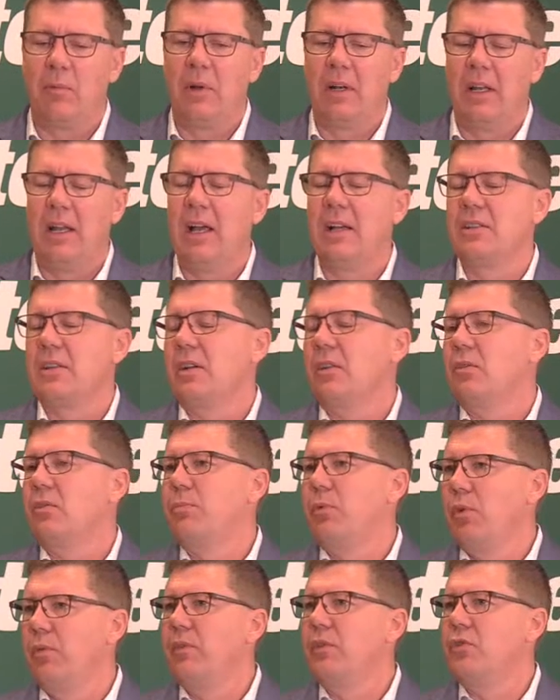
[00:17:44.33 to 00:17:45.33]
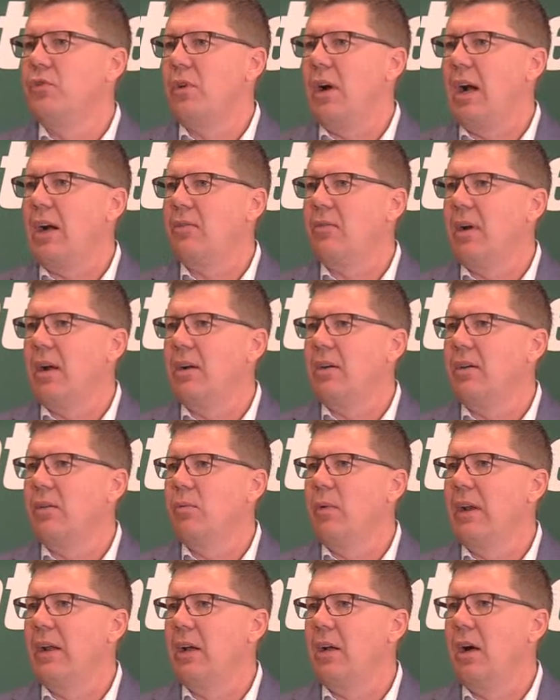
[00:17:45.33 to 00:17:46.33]
really has a proven track record
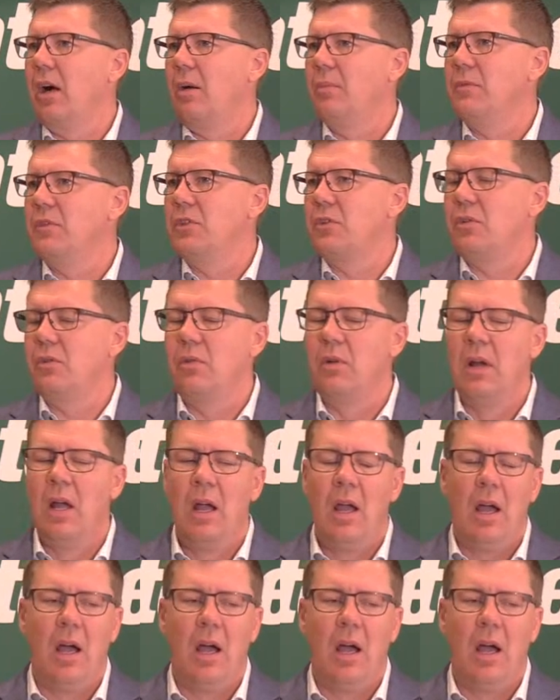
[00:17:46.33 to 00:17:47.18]
when it comes to